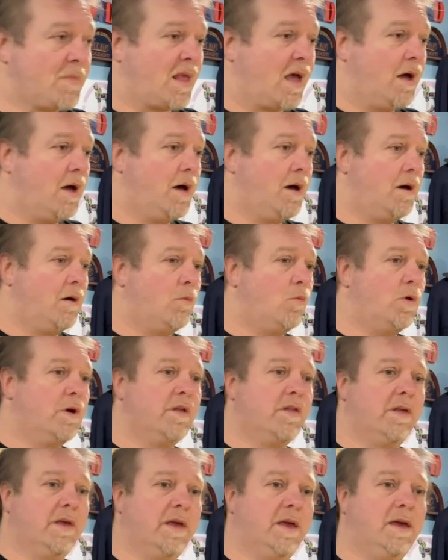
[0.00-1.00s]
One
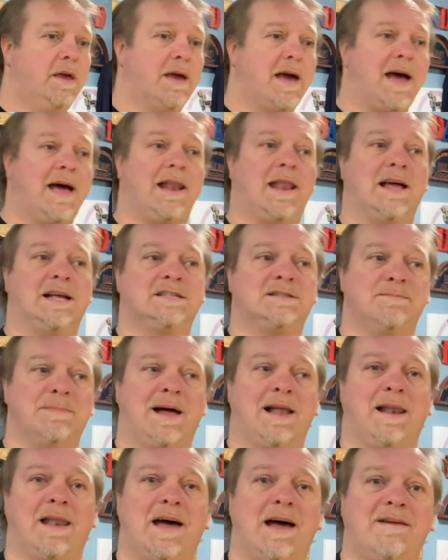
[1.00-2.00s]
of the highlights of
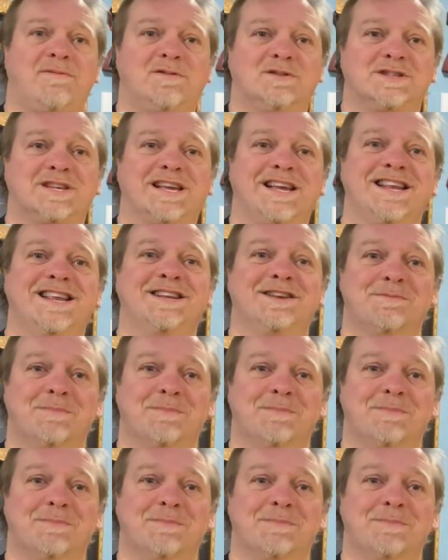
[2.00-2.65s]
my life was getting